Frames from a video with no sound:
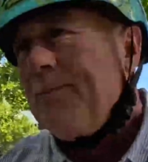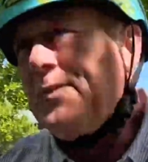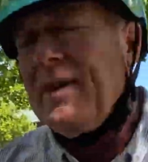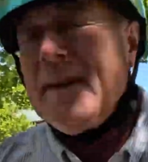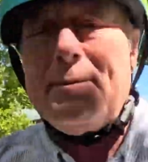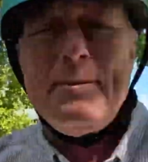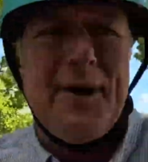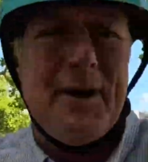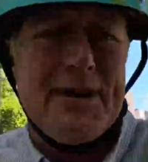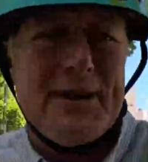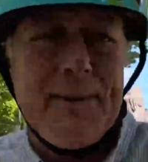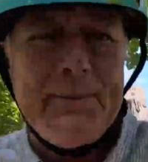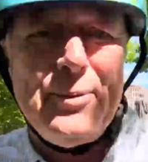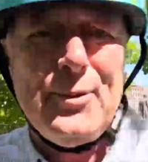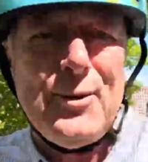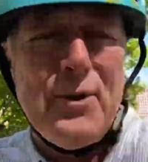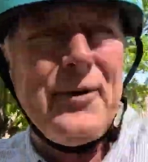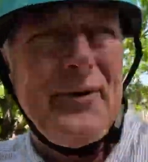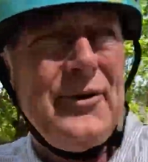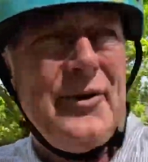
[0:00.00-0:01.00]
the most
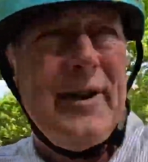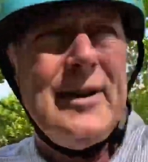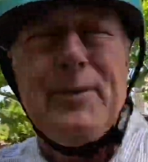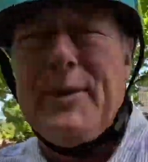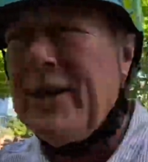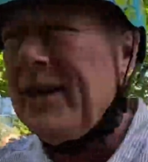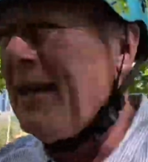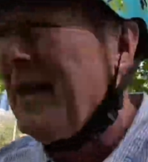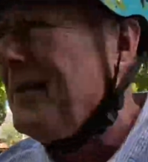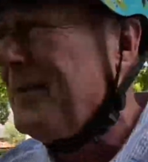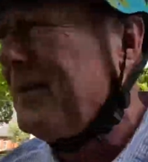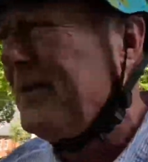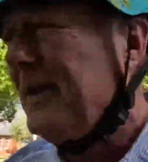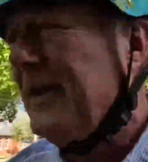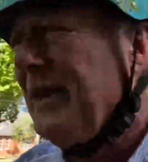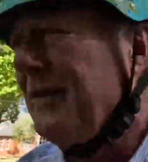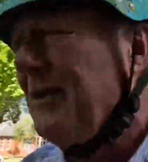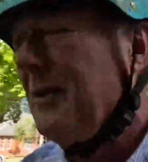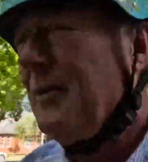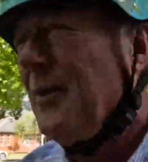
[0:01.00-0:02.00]
important thing when it comes to an
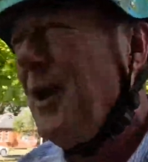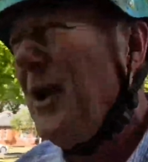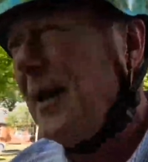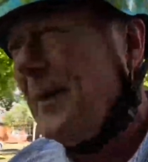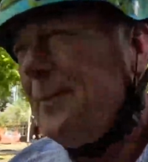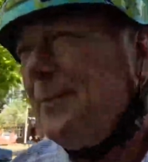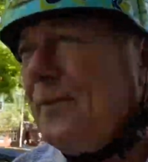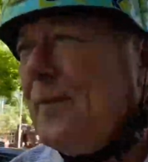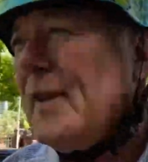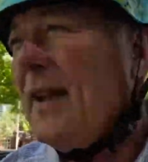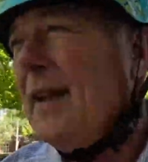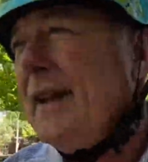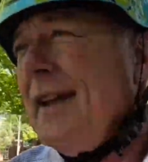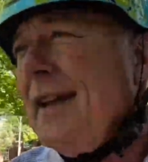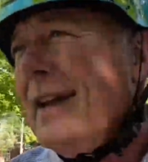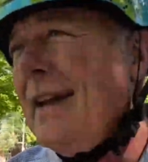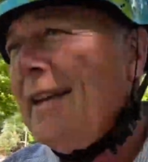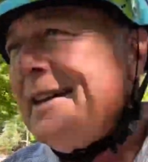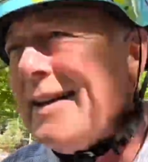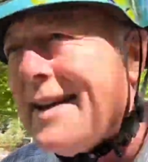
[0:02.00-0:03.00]
electric bike.
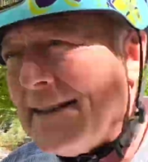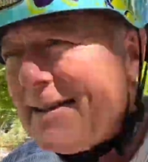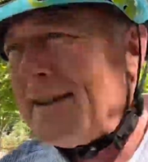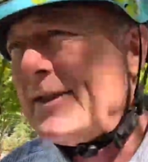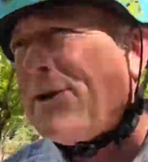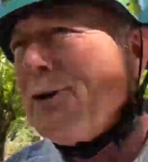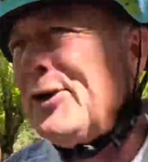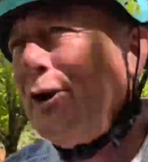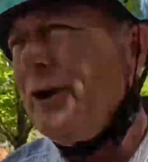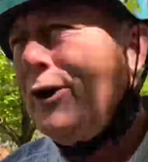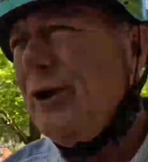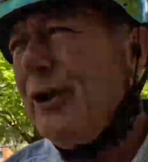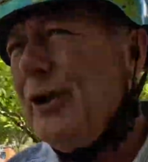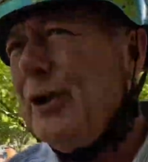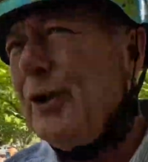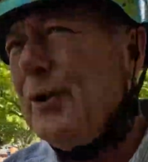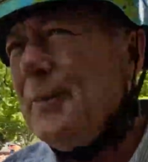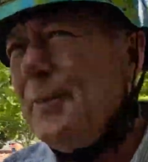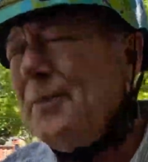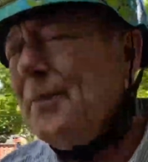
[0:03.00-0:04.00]
Does it suit
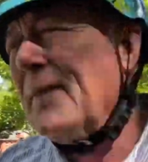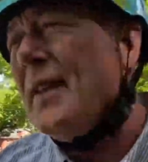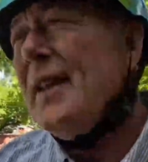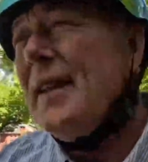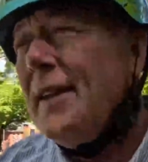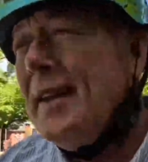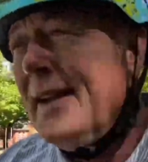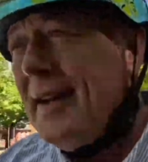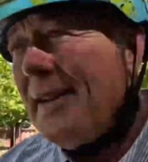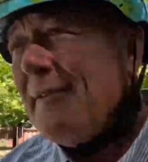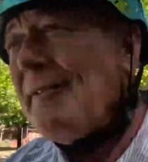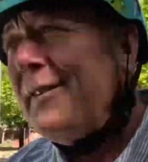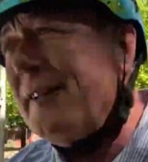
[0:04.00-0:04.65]
you? For